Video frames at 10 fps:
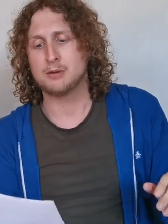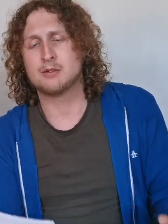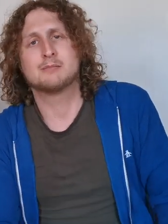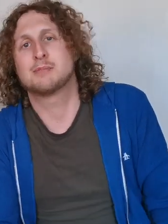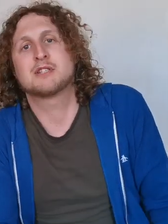
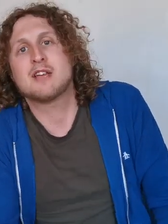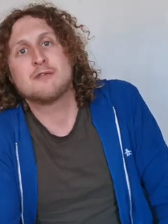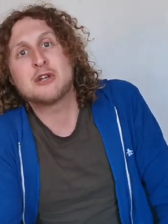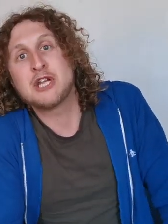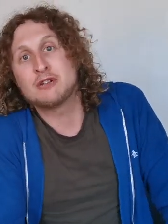but
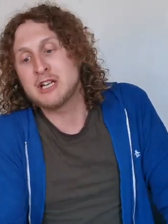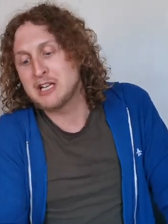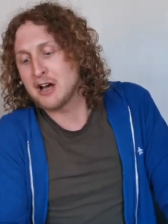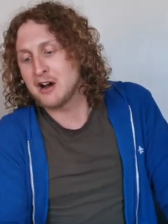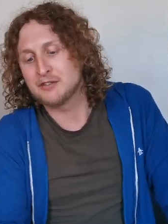Persephone only
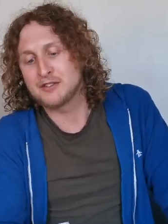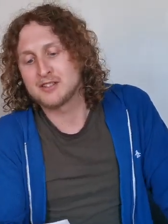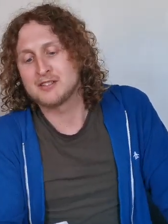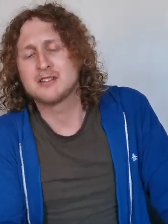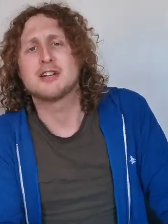laughed
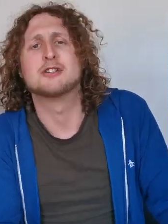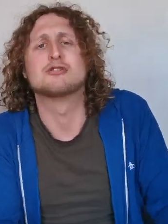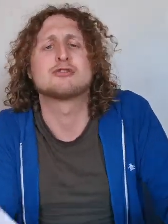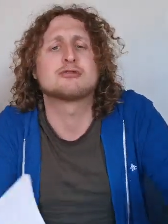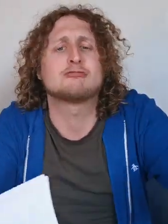and
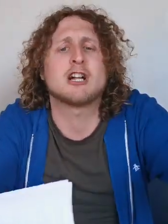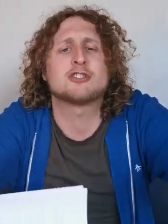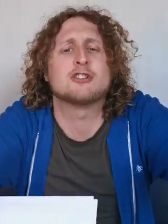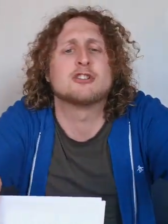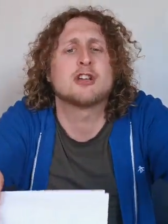
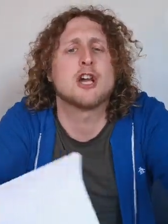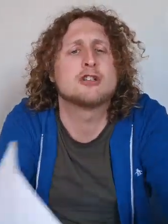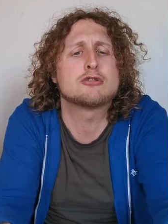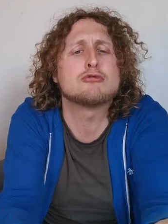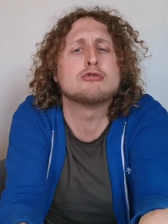scratched his
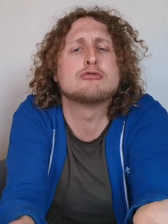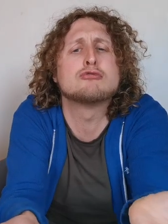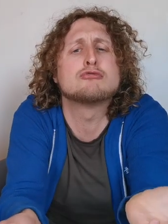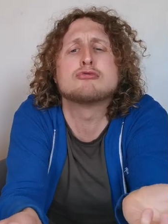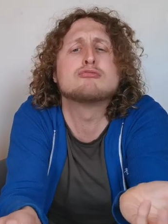head.
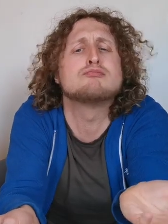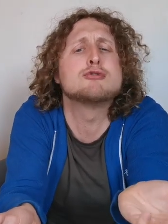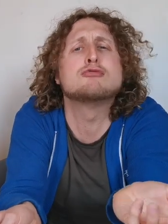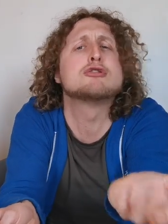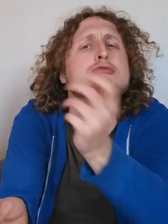Oh,
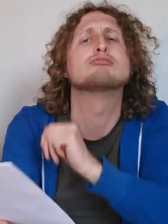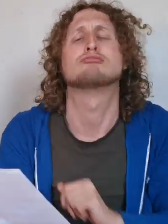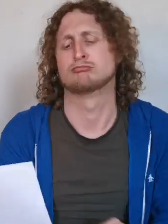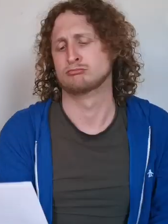beauty!